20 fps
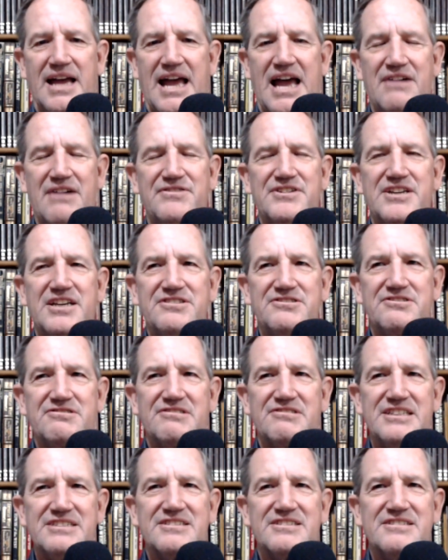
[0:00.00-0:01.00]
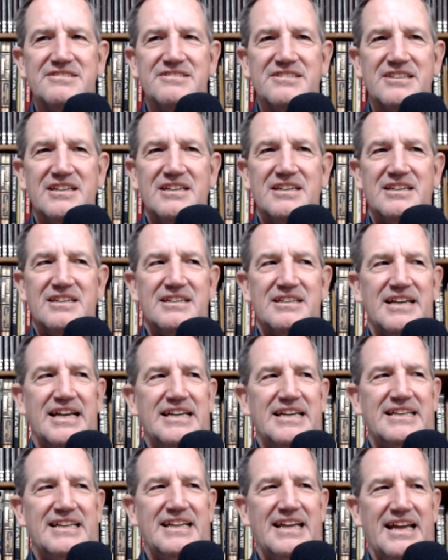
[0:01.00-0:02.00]
half a dozen reasons.
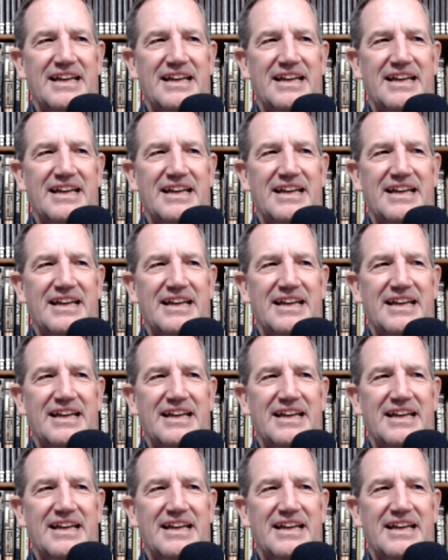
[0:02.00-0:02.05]
And